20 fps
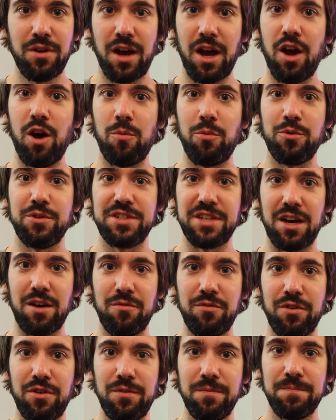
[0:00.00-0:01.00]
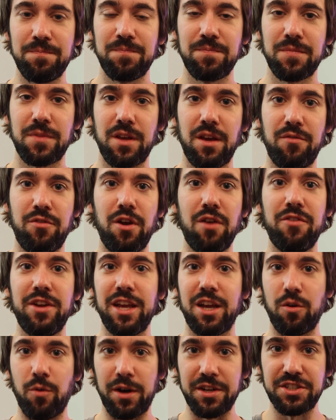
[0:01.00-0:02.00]
I hope it was helpful. If you have
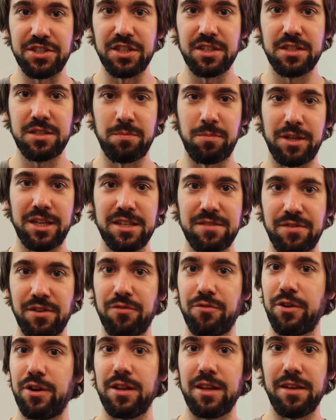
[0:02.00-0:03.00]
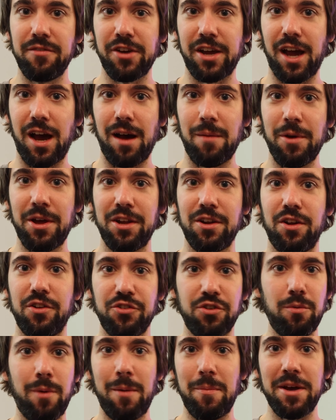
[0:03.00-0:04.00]
any questions, please feel free to leave a comment and I'll
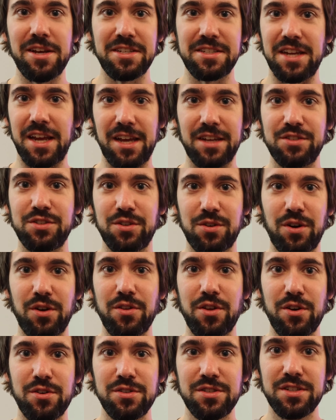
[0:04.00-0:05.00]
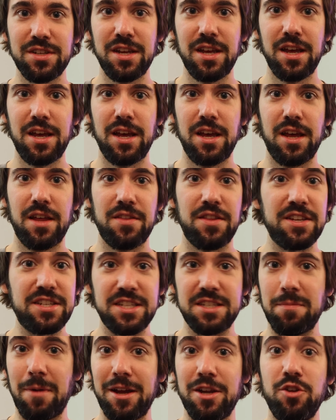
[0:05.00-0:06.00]
do my best to answer all those. This
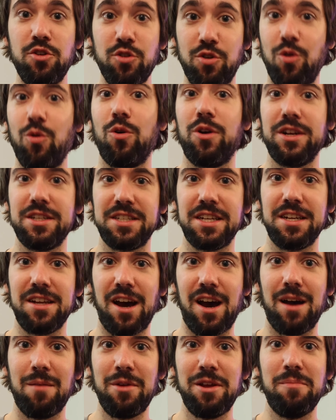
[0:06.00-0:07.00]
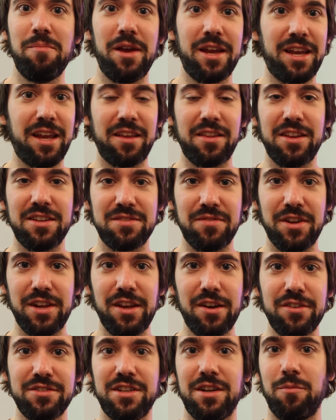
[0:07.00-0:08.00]
is my new quarantine hobby, making these
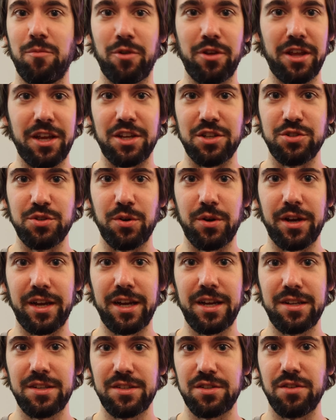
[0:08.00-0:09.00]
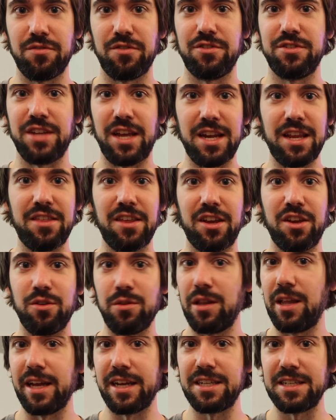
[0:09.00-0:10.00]
videos, and I'm really enjoying it. So if there's anything
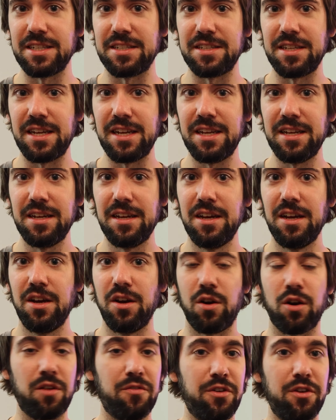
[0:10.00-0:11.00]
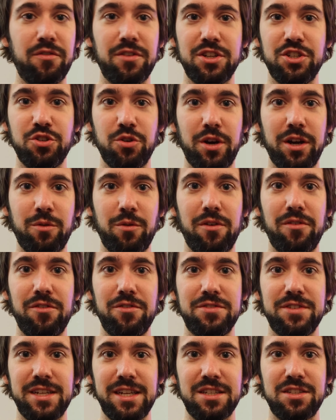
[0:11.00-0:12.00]
you'd like to see, or if you've enjoyed what
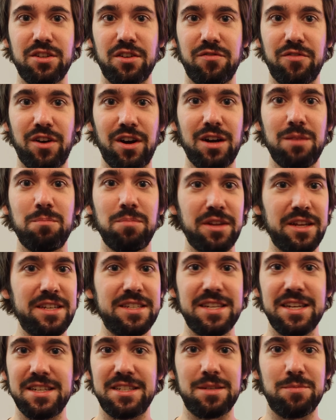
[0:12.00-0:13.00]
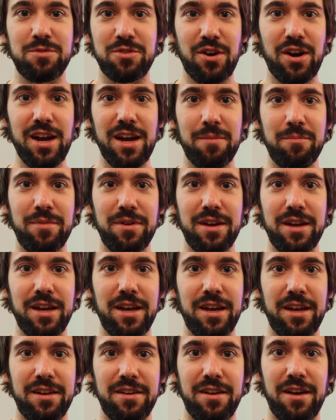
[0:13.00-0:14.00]
you've seen so far, please hit subscribe.
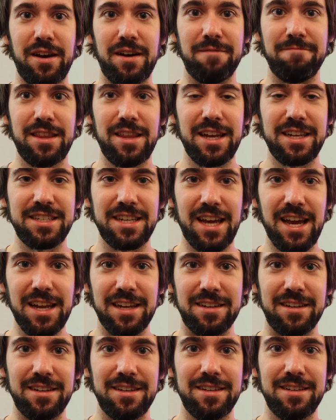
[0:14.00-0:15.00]
And thanks again.